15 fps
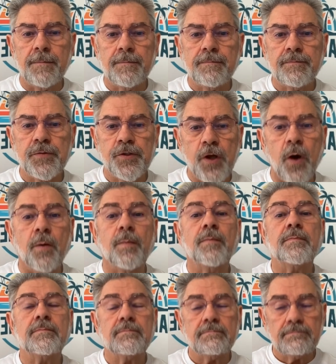So
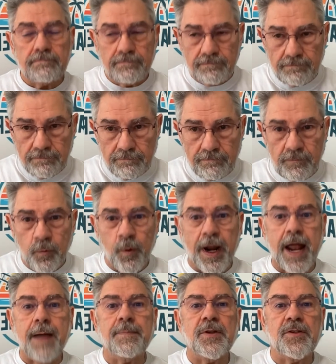what
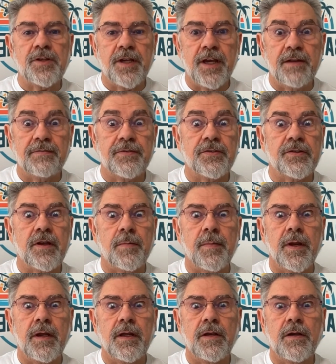happens if
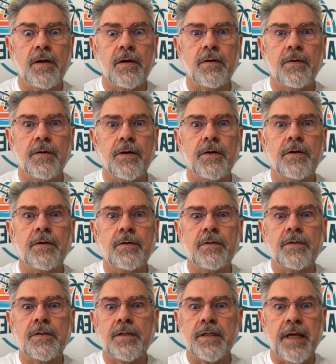somebody in your
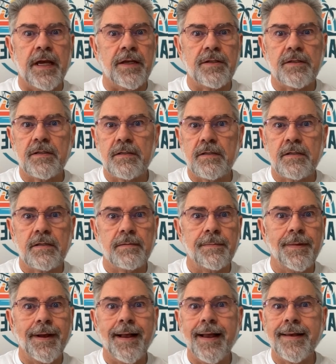cruise tests
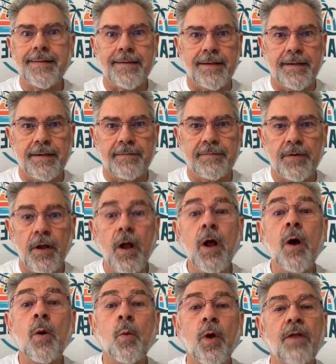positive?
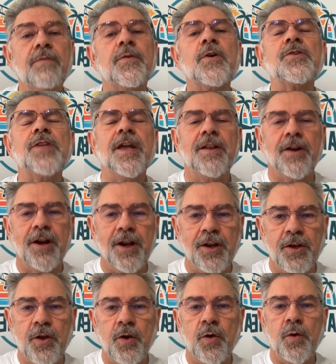Well, the first thing they're going to
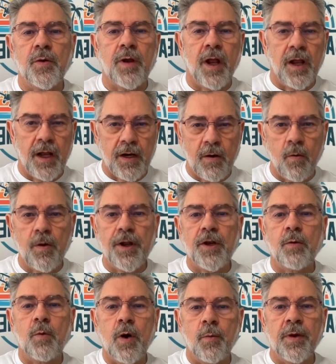do, according
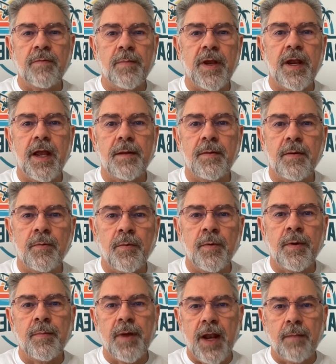to what we've been
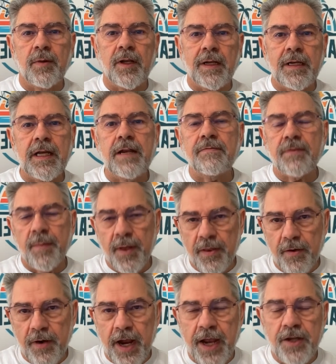able to glean from
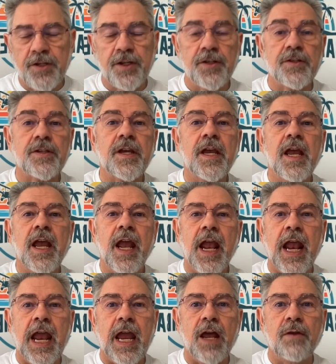other agents
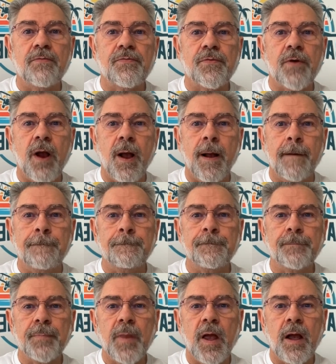and from
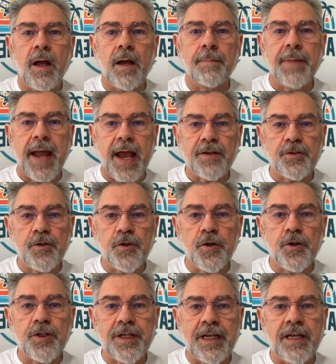
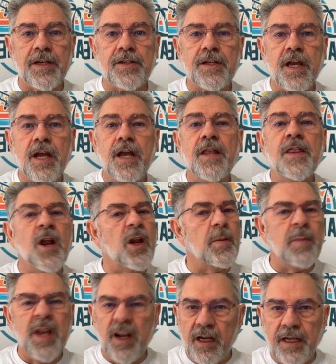passengers, is they'll
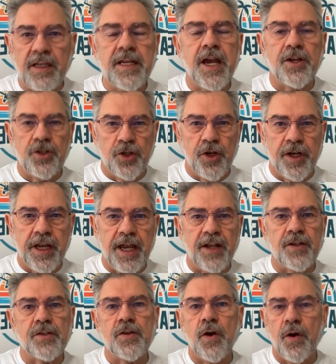immediately test you again.
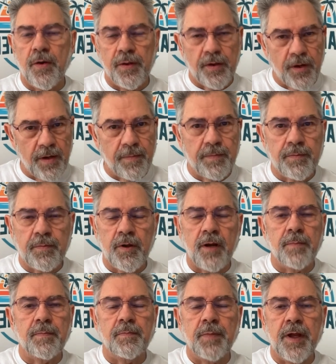So it
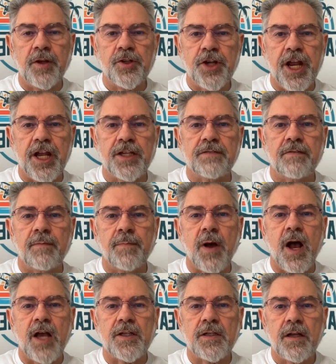could be a chance of a
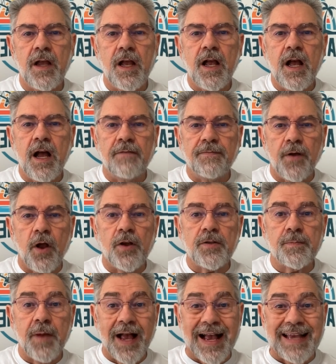false
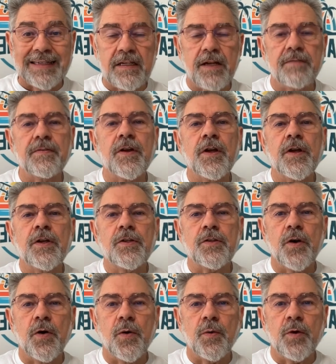positive.
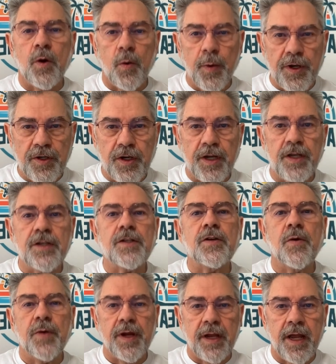So Norwegian is
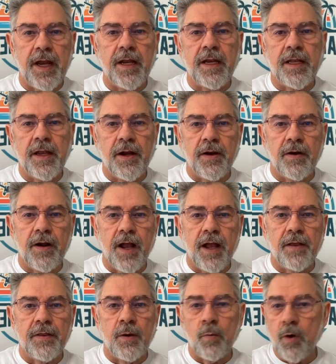going ahead and
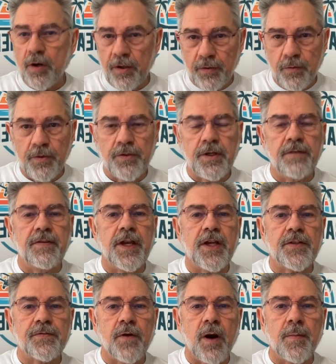they're working through
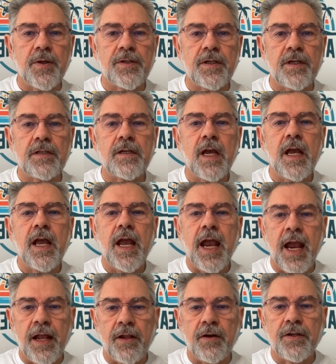CVS pharmacies
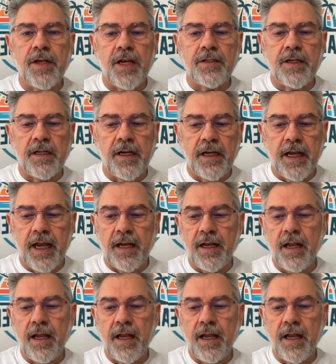and they're testing again.